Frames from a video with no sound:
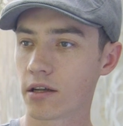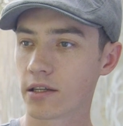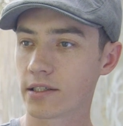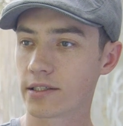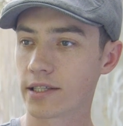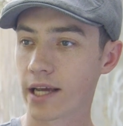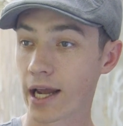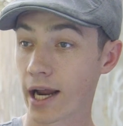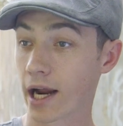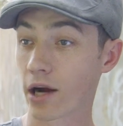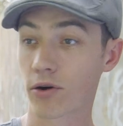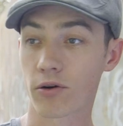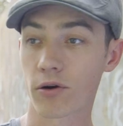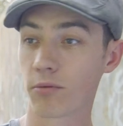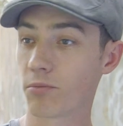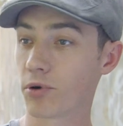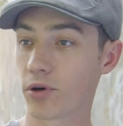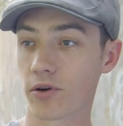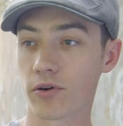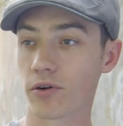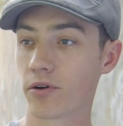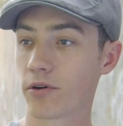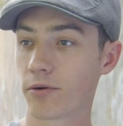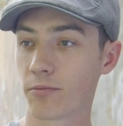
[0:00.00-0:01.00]
terrible
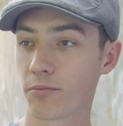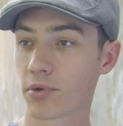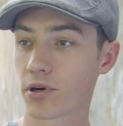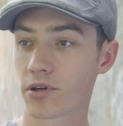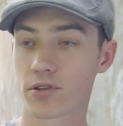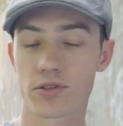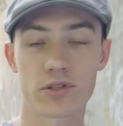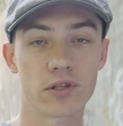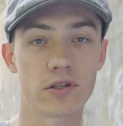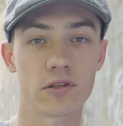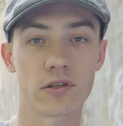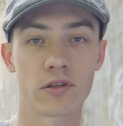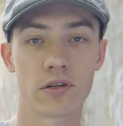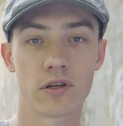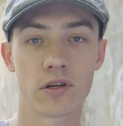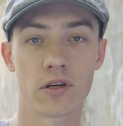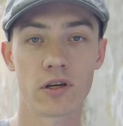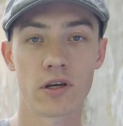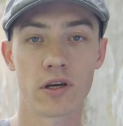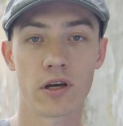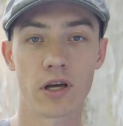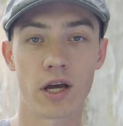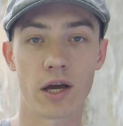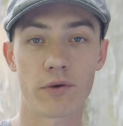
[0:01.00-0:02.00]
person
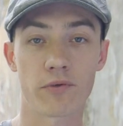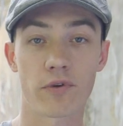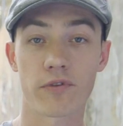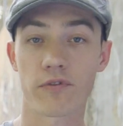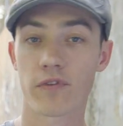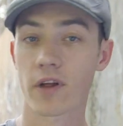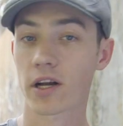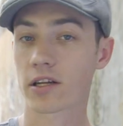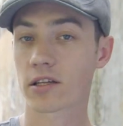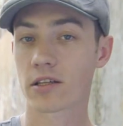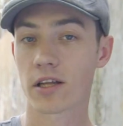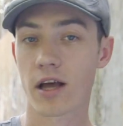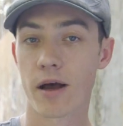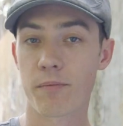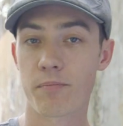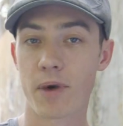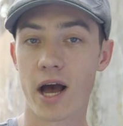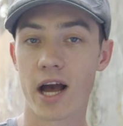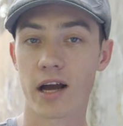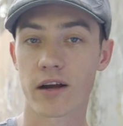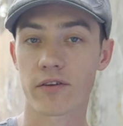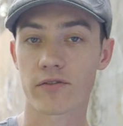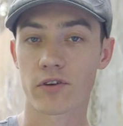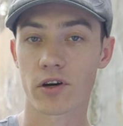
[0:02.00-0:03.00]
and reflected that
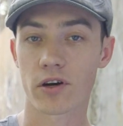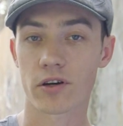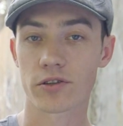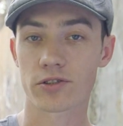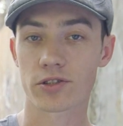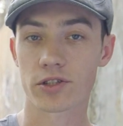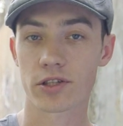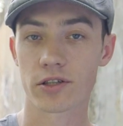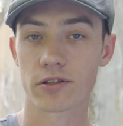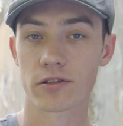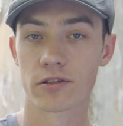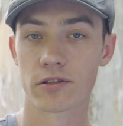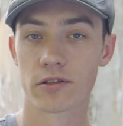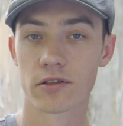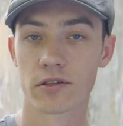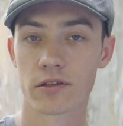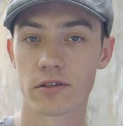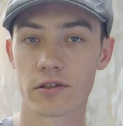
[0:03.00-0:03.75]
back in culture.